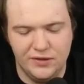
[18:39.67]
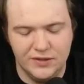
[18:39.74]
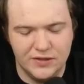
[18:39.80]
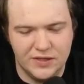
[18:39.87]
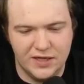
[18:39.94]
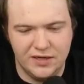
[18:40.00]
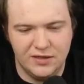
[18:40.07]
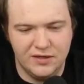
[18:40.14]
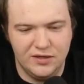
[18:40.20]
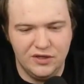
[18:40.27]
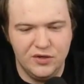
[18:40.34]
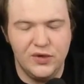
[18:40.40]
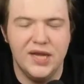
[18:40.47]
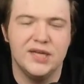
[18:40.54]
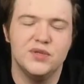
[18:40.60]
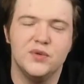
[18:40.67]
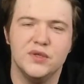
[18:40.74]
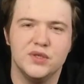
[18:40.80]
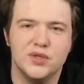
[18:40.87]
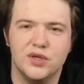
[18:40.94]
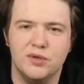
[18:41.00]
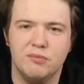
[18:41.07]
it's like you get to a
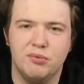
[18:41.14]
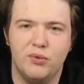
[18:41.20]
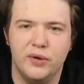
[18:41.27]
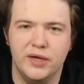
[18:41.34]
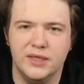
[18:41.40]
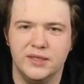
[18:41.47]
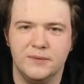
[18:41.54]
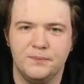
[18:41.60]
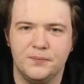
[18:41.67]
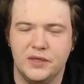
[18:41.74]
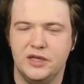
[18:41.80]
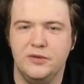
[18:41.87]
certain point and